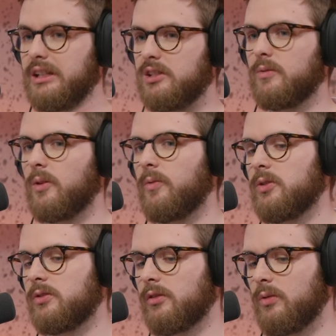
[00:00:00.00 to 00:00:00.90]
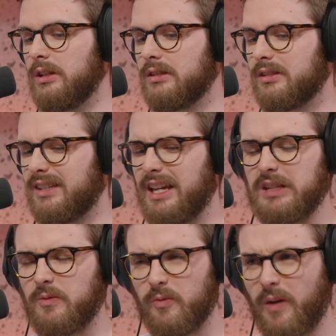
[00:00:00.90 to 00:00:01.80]
each of our first 3 weeks is
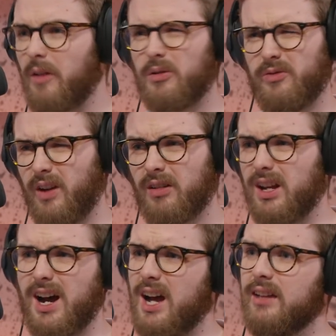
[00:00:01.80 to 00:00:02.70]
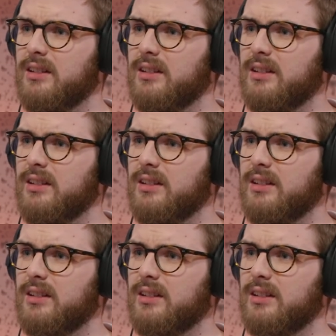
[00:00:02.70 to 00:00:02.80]
very, very high.